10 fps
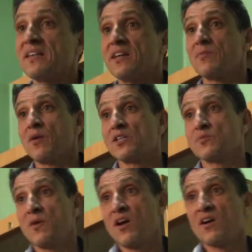bundle
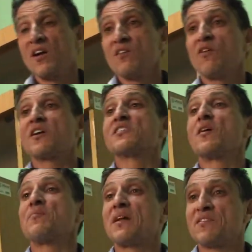branch block. For
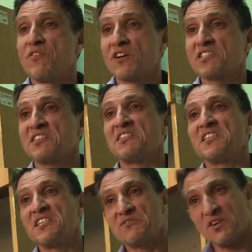example, infarction,
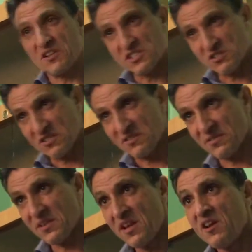the need for
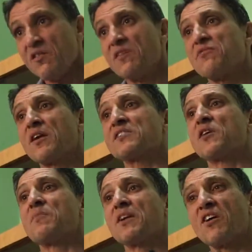angiography. for
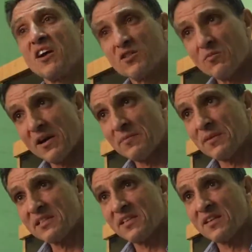example,
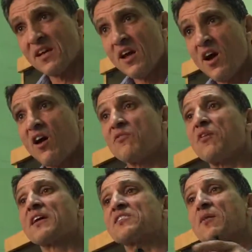cardiomyopathy or
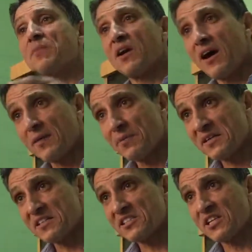for example,
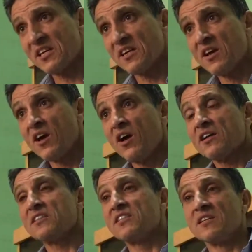hypertension.
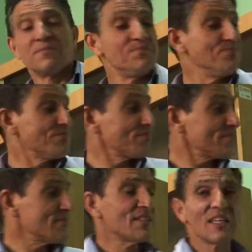Uh, they, hmm?
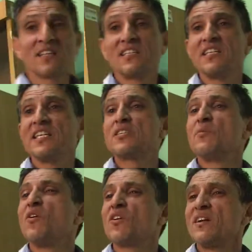and they need
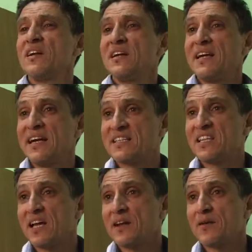more
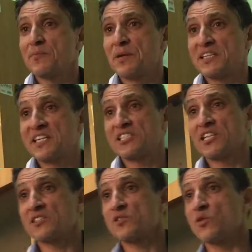
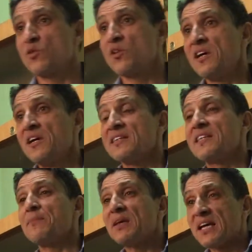interpretation. So
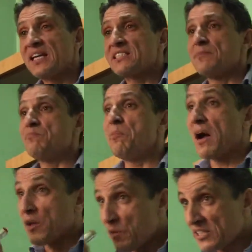the mechanism
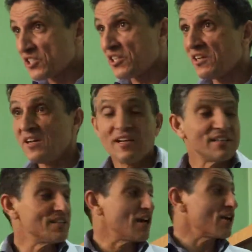by which
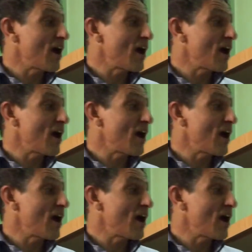the